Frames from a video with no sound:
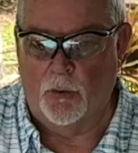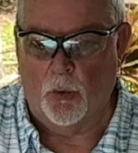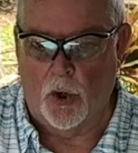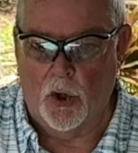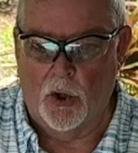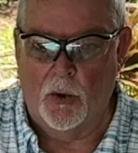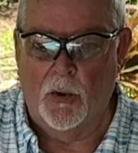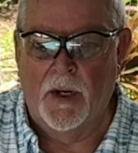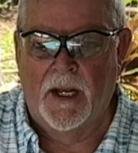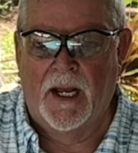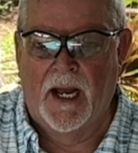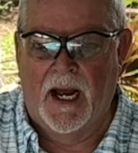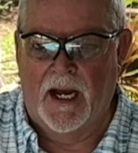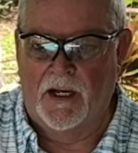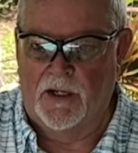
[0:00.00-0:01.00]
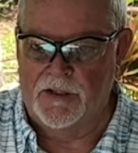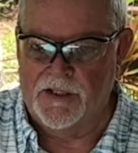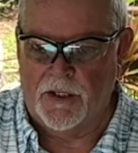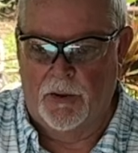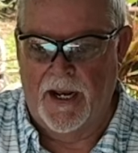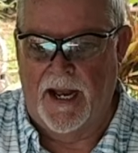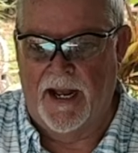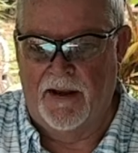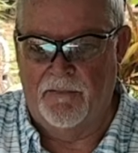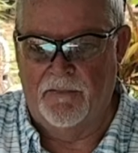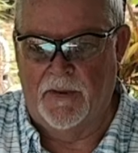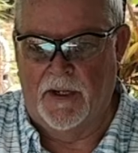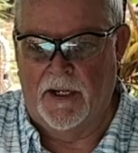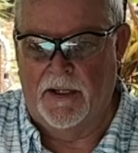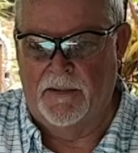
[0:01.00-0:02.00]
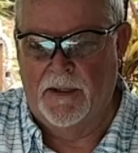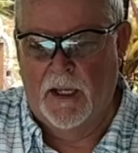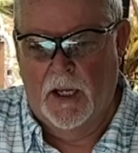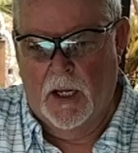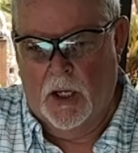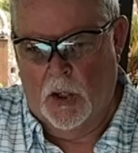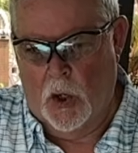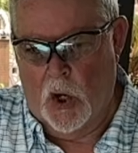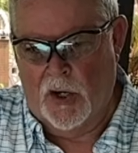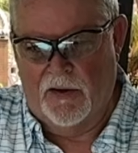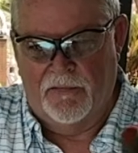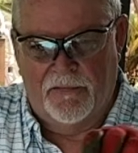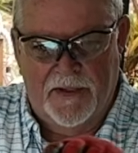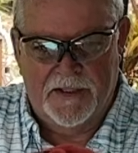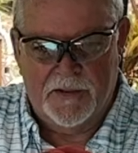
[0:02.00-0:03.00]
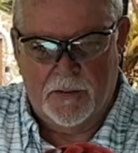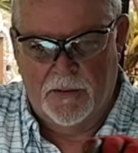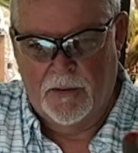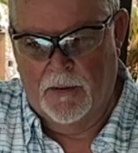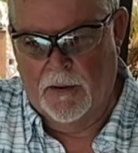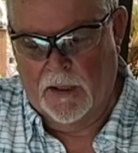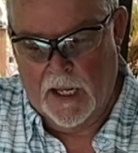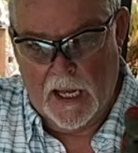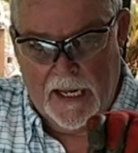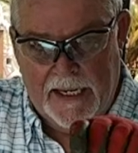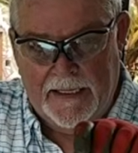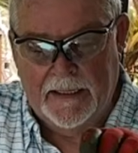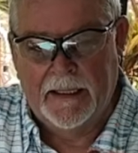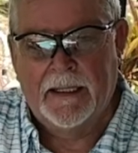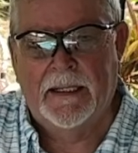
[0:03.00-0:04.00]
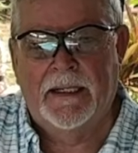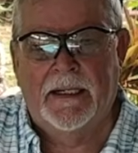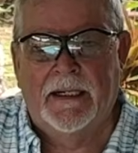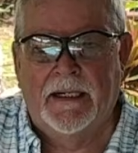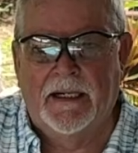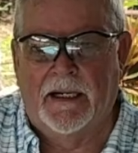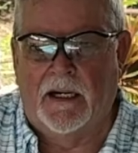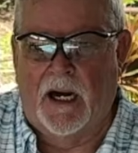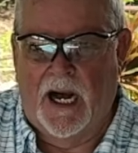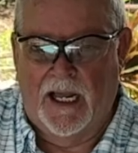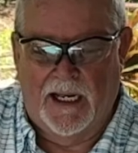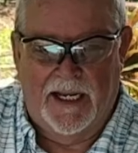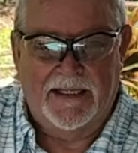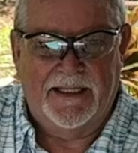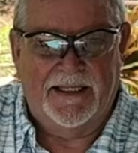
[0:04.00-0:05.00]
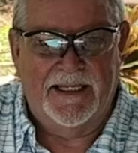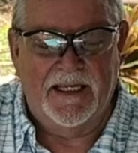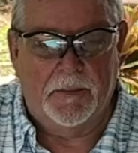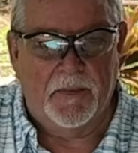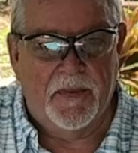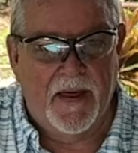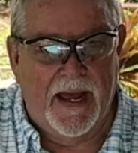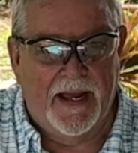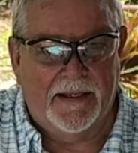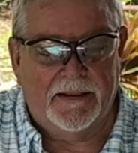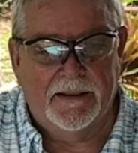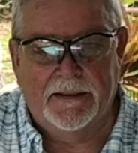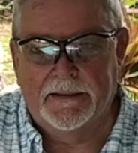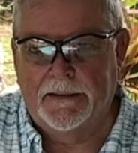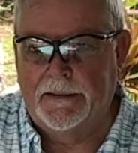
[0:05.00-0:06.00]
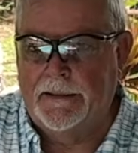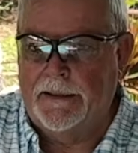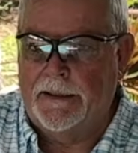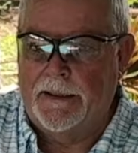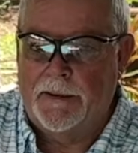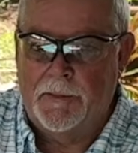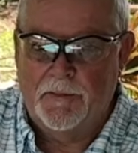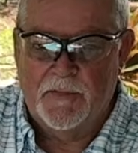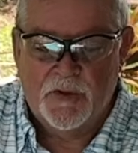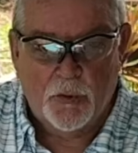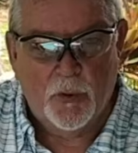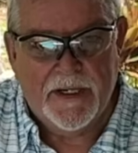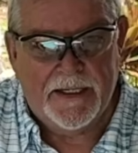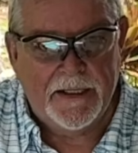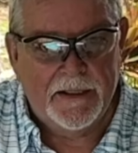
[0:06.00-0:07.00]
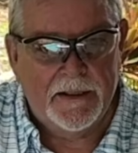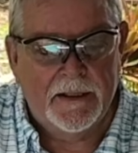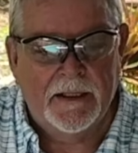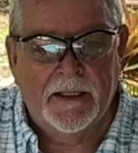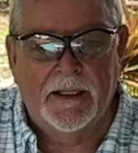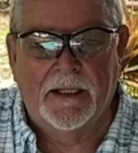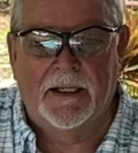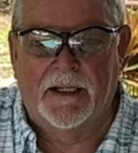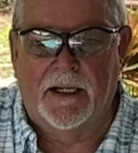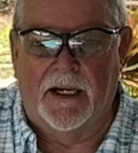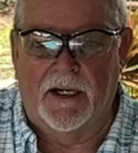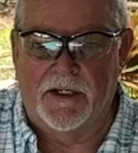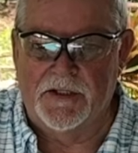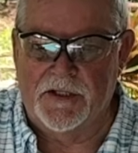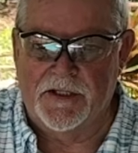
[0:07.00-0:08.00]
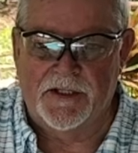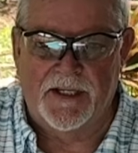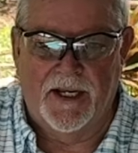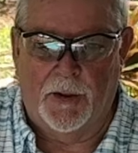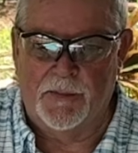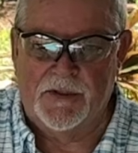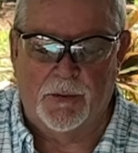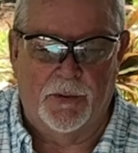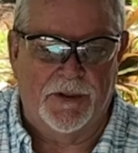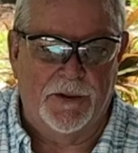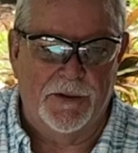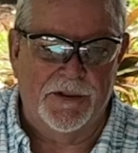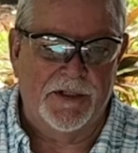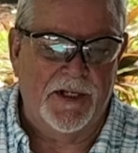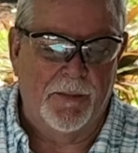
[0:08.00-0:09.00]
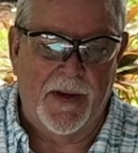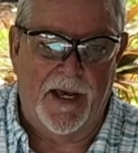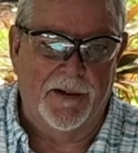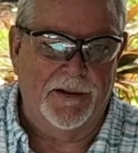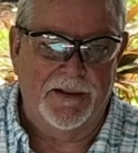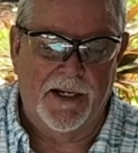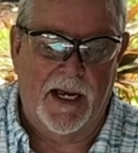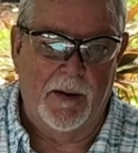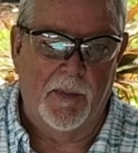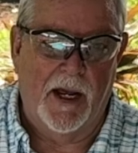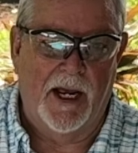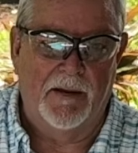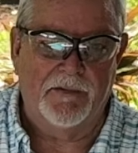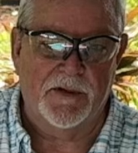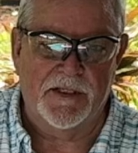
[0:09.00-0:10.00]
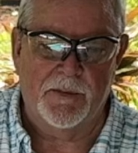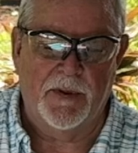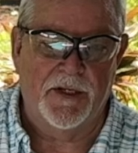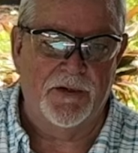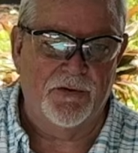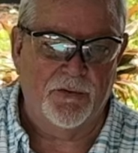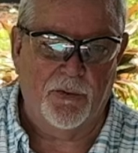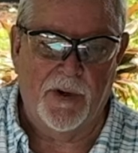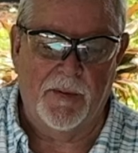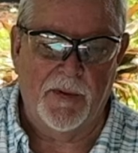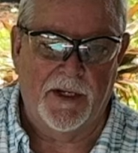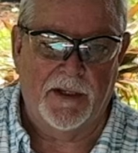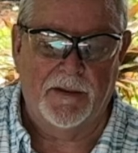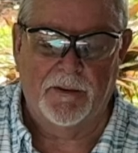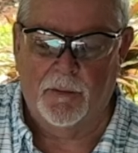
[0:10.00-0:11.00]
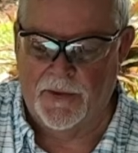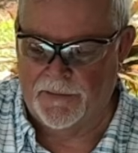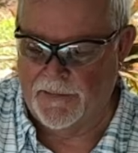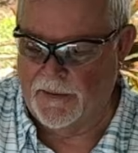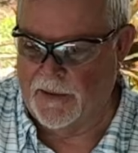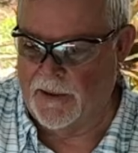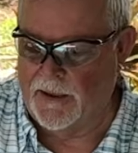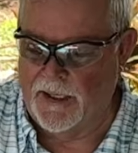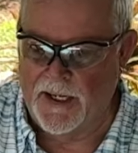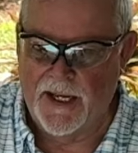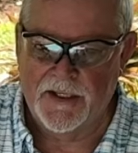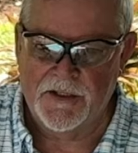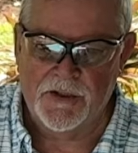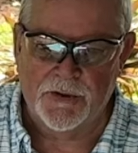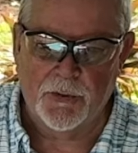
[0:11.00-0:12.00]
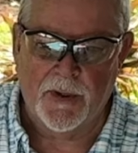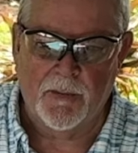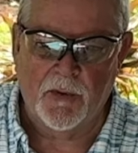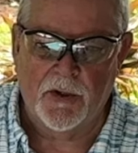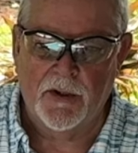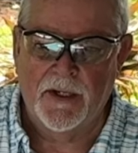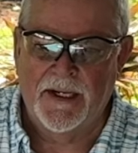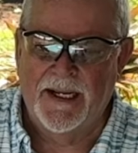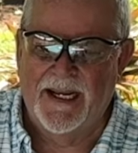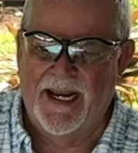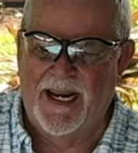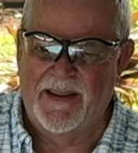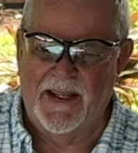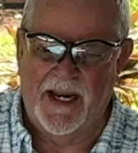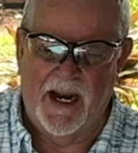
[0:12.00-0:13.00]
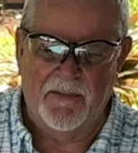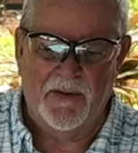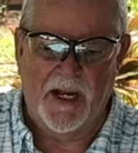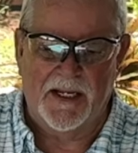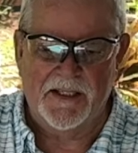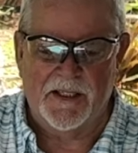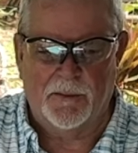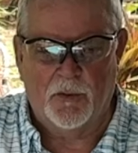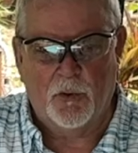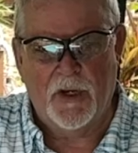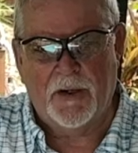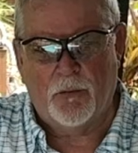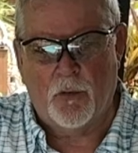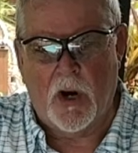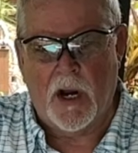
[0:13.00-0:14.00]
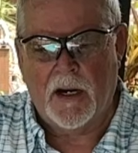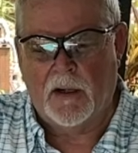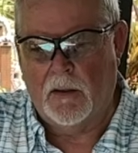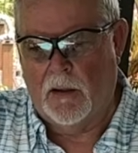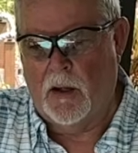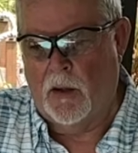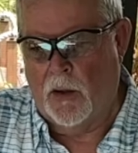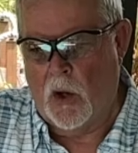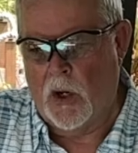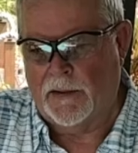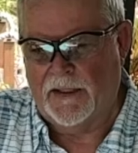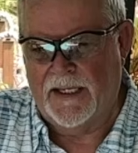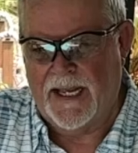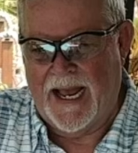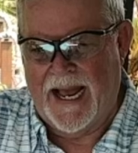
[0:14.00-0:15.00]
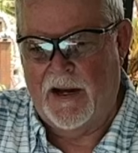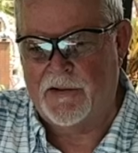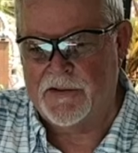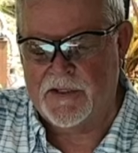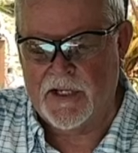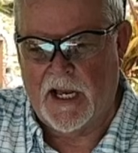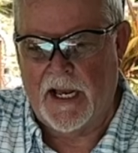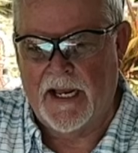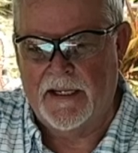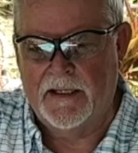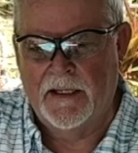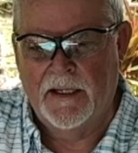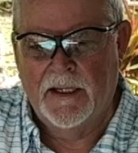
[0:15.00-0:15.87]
grow. I also have along a fence line, I like to keep that treated. It just helps reduce the amount of time I have to spend trimming with an edge trimmer. And then I've got some creek rock along the outside